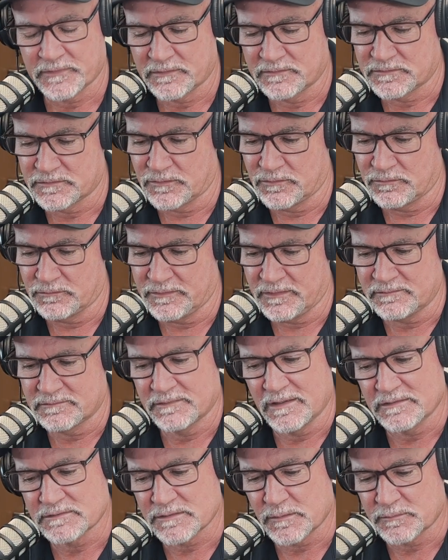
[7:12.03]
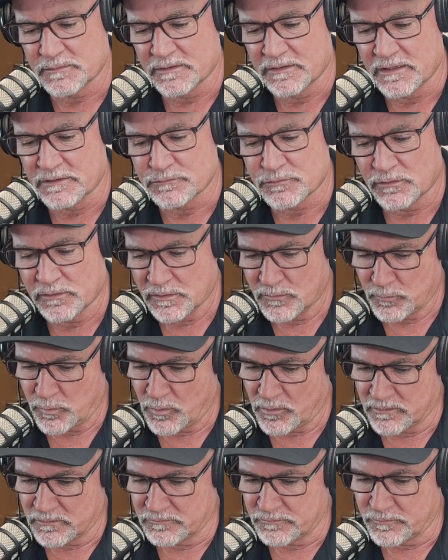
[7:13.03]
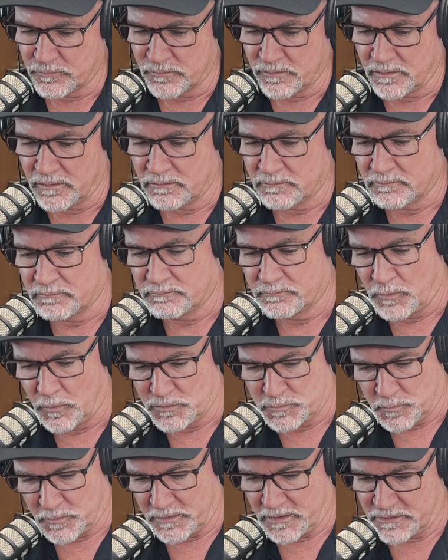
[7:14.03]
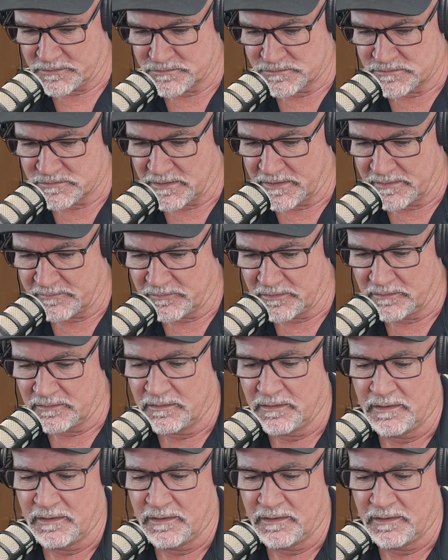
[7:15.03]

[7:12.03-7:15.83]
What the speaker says: So that's something that's really important for the post-production side of it.